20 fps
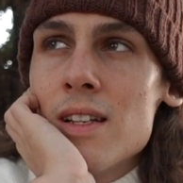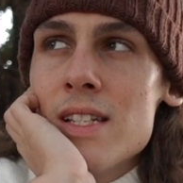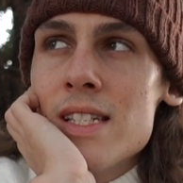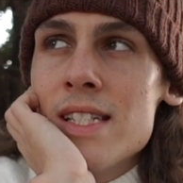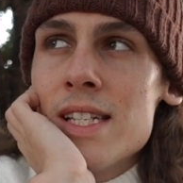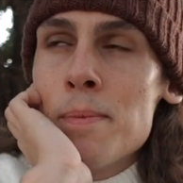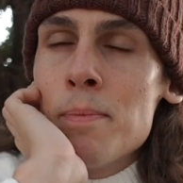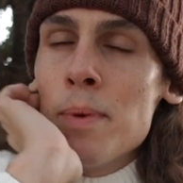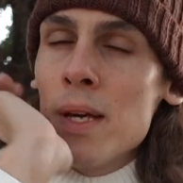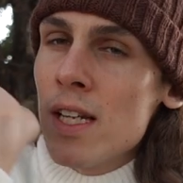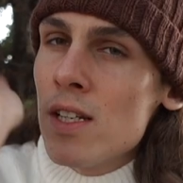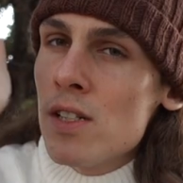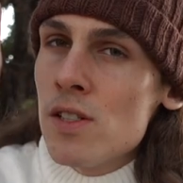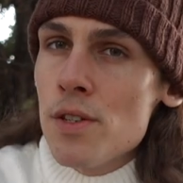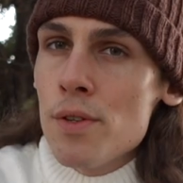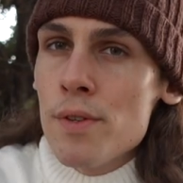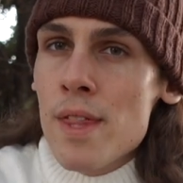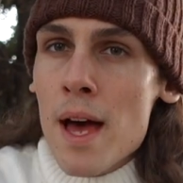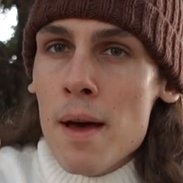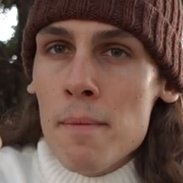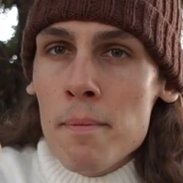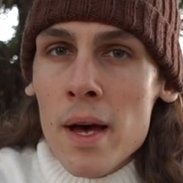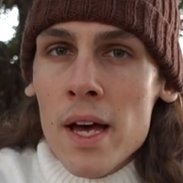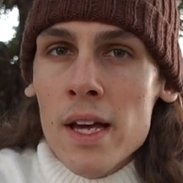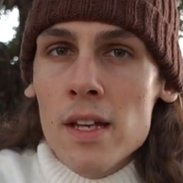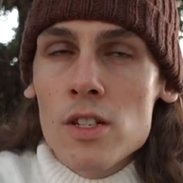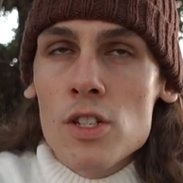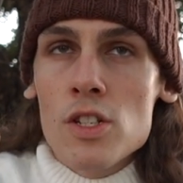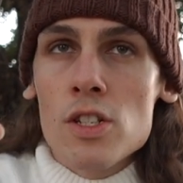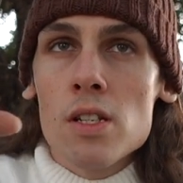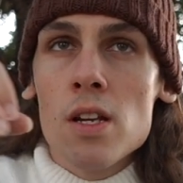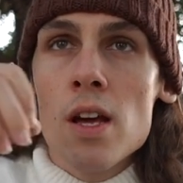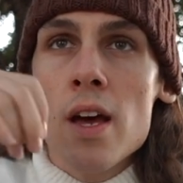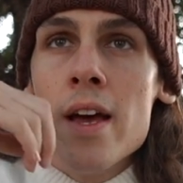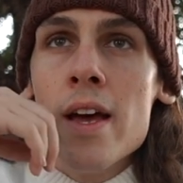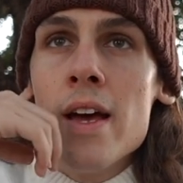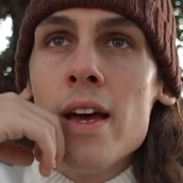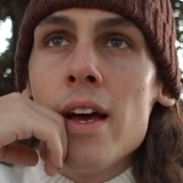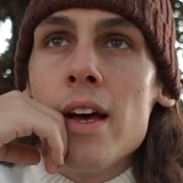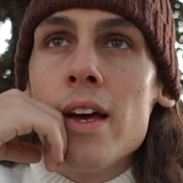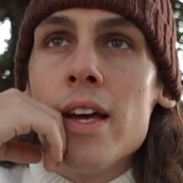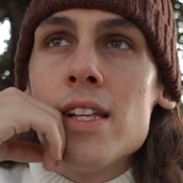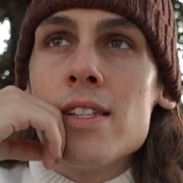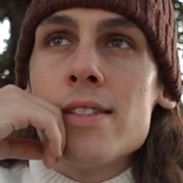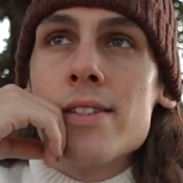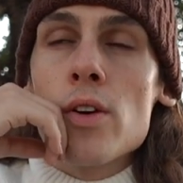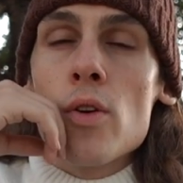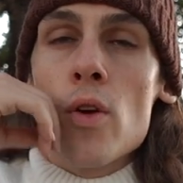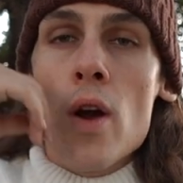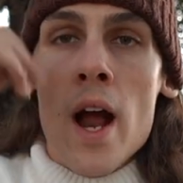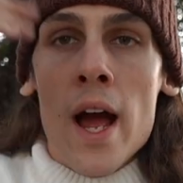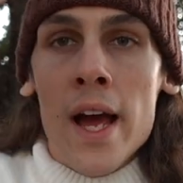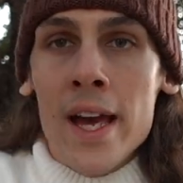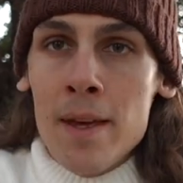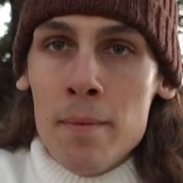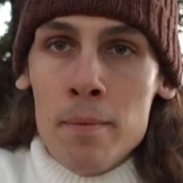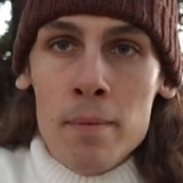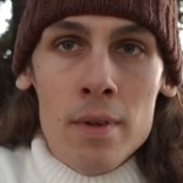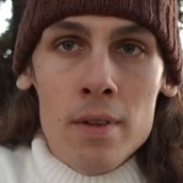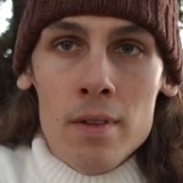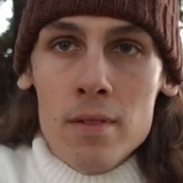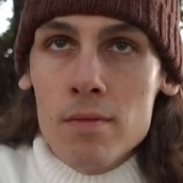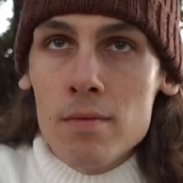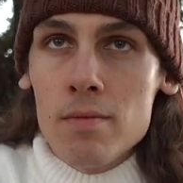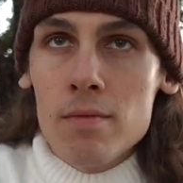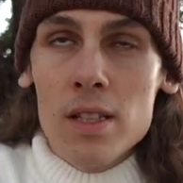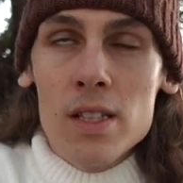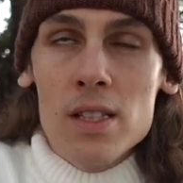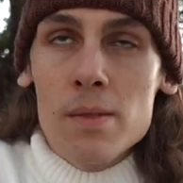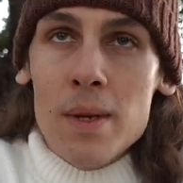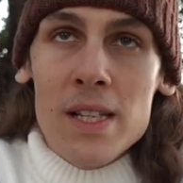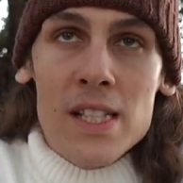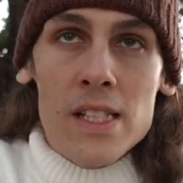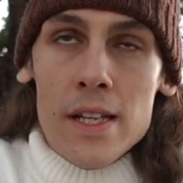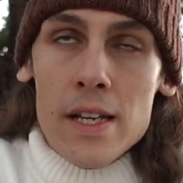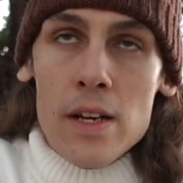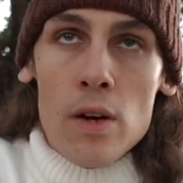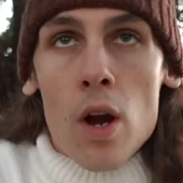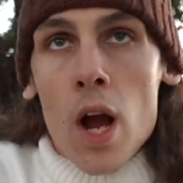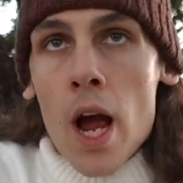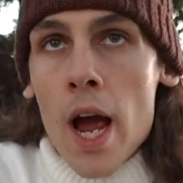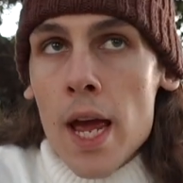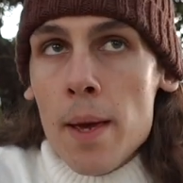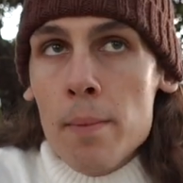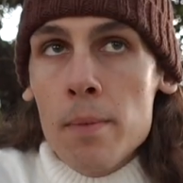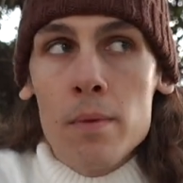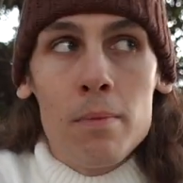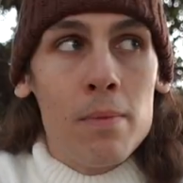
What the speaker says: dip into that much. It's crime. It's basically crime